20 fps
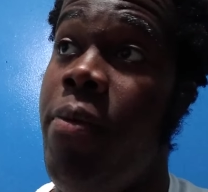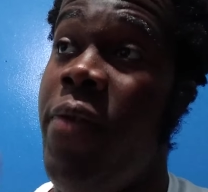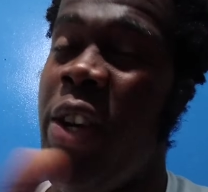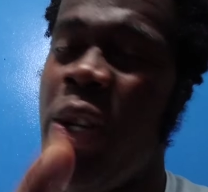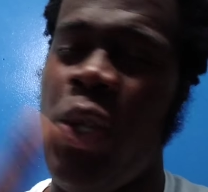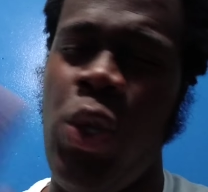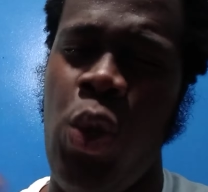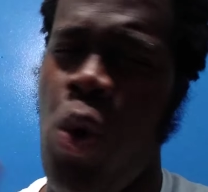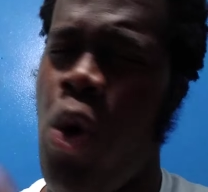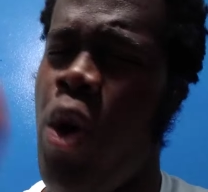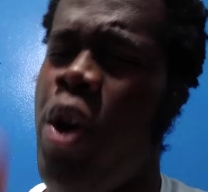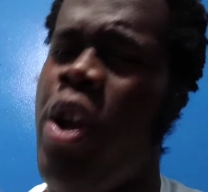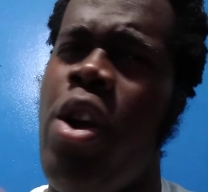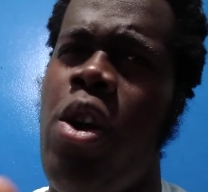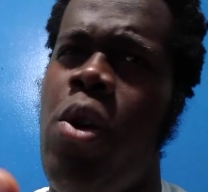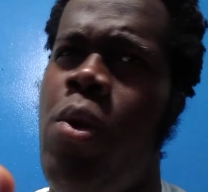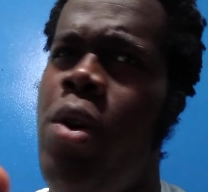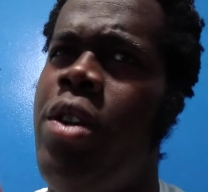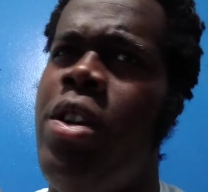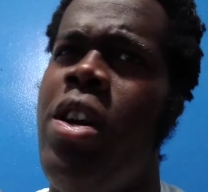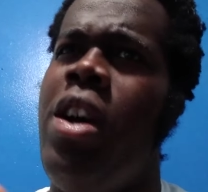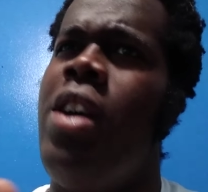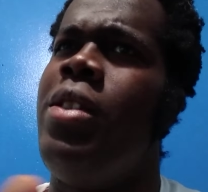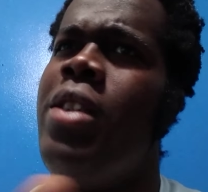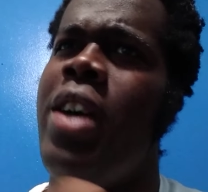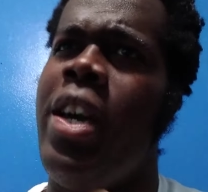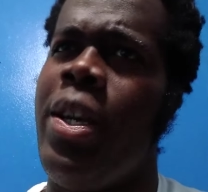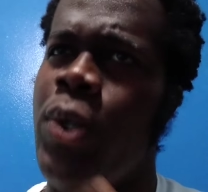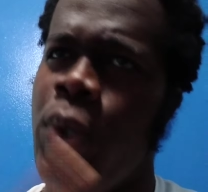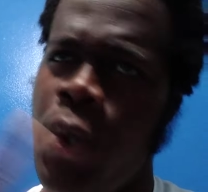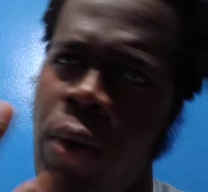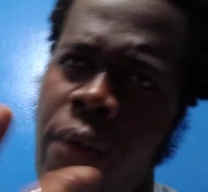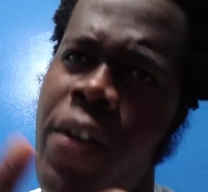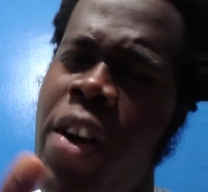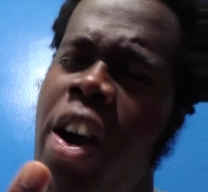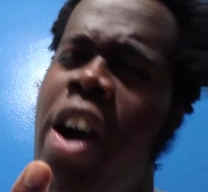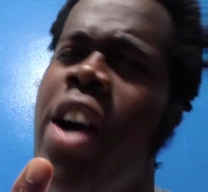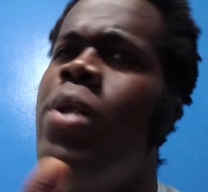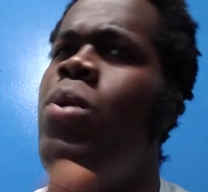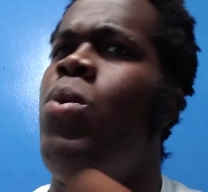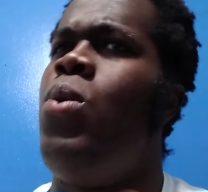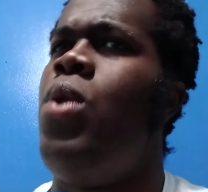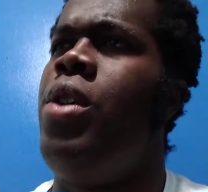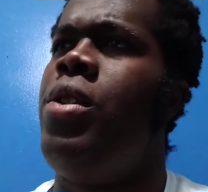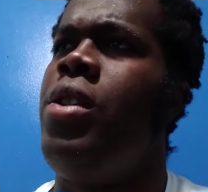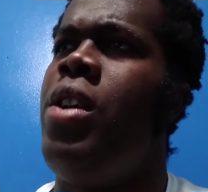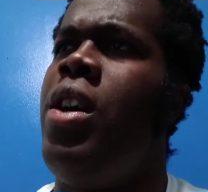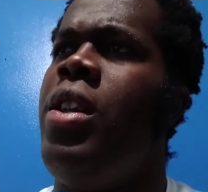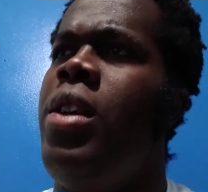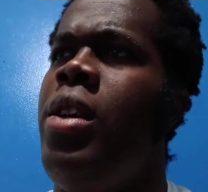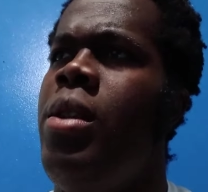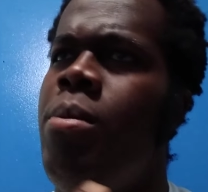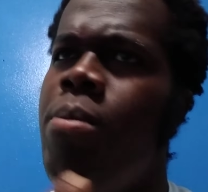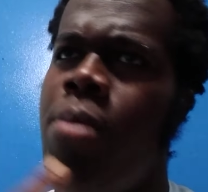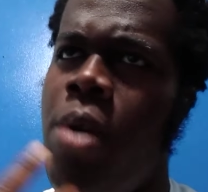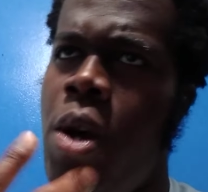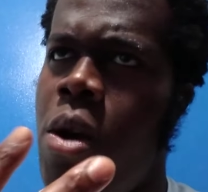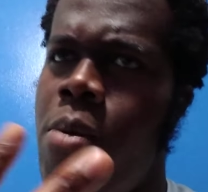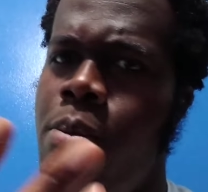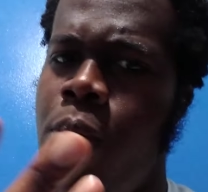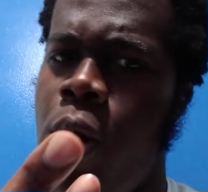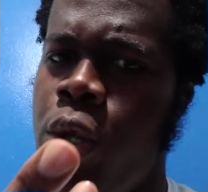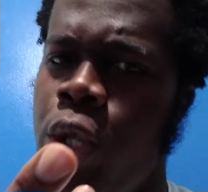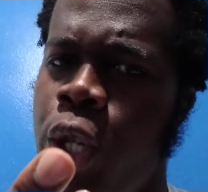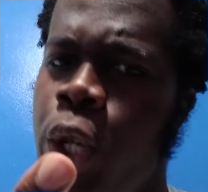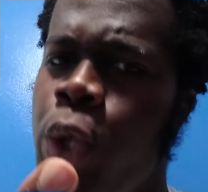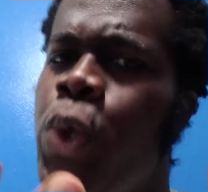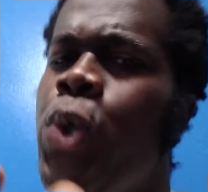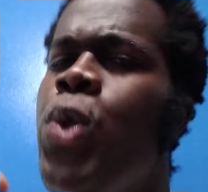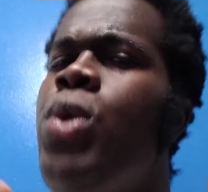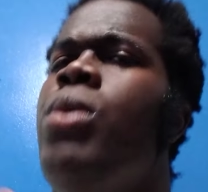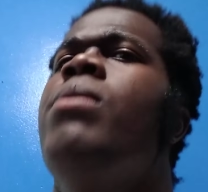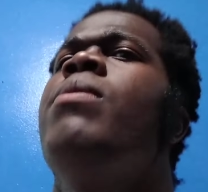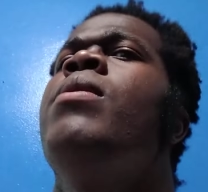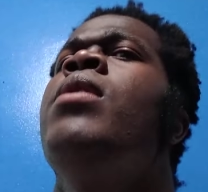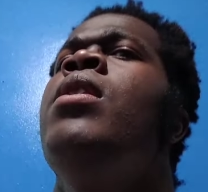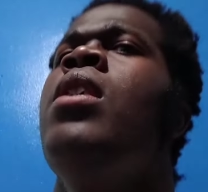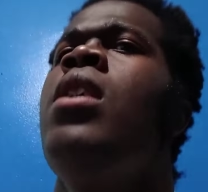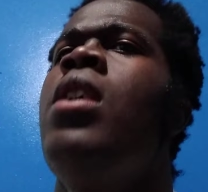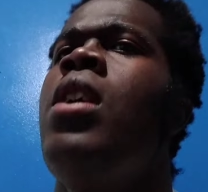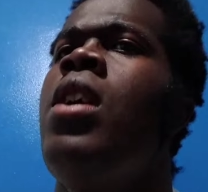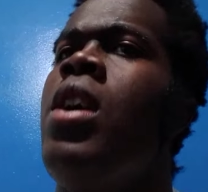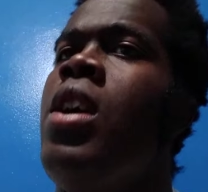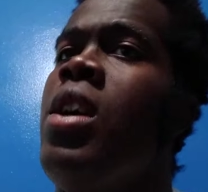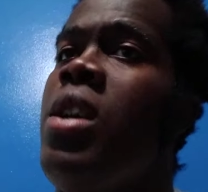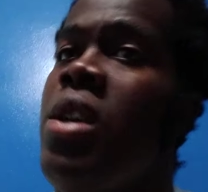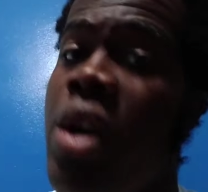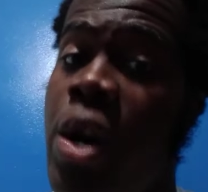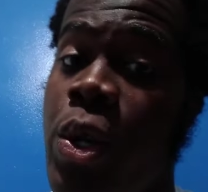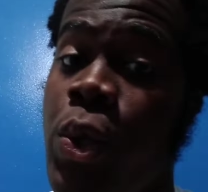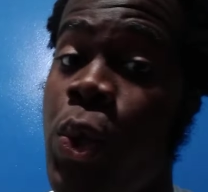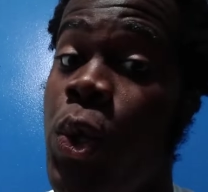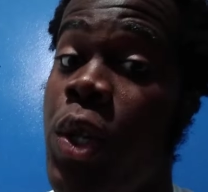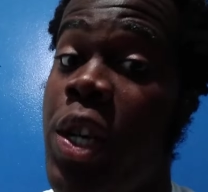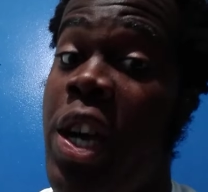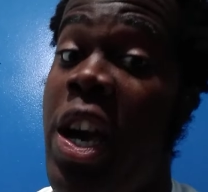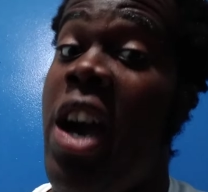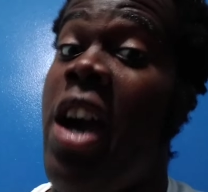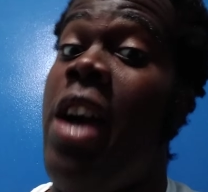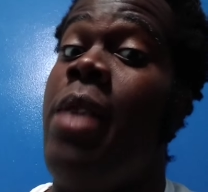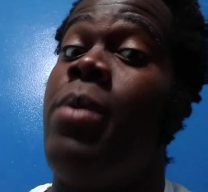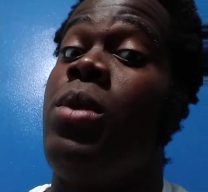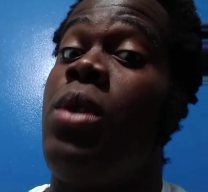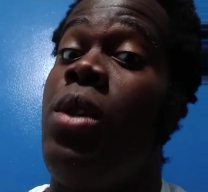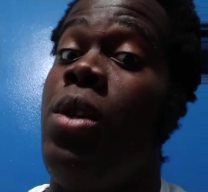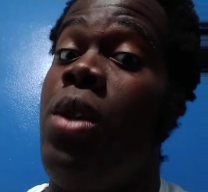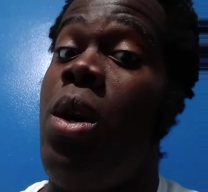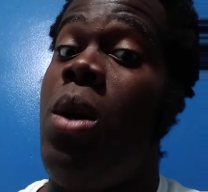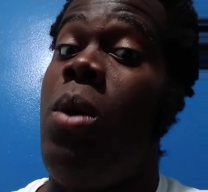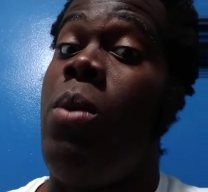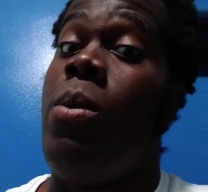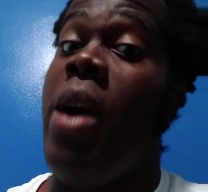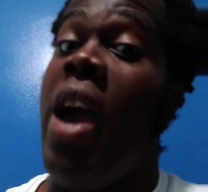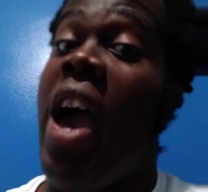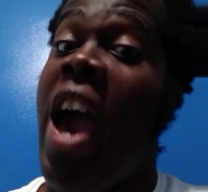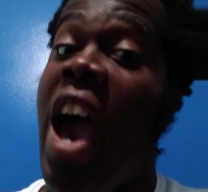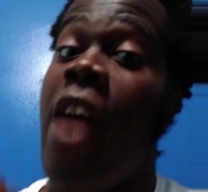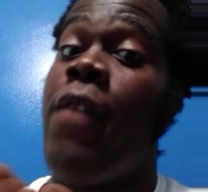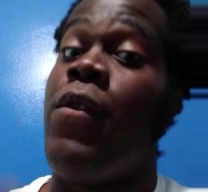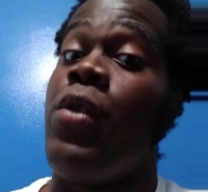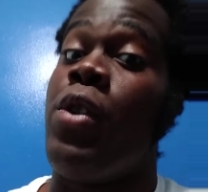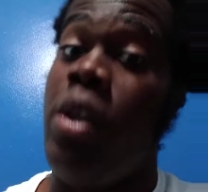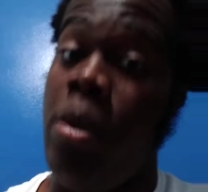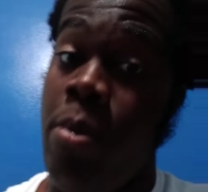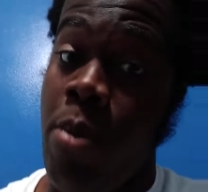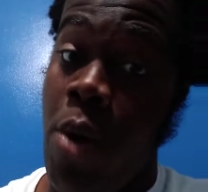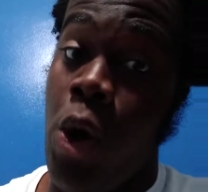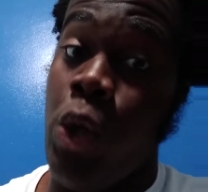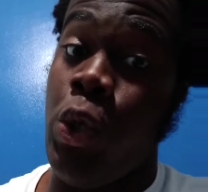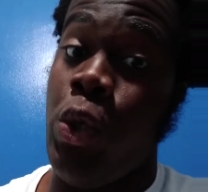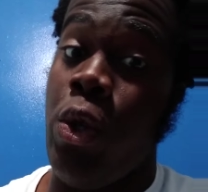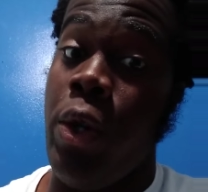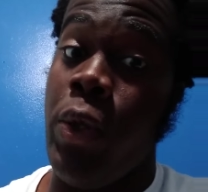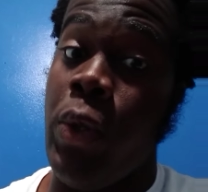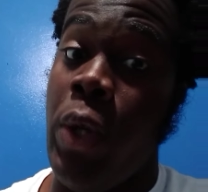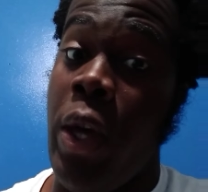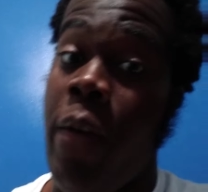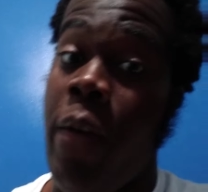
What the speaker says: Victorian era, whatnot, like Savate and whatnot, and Bartitsu. You also got, you know, African martial arts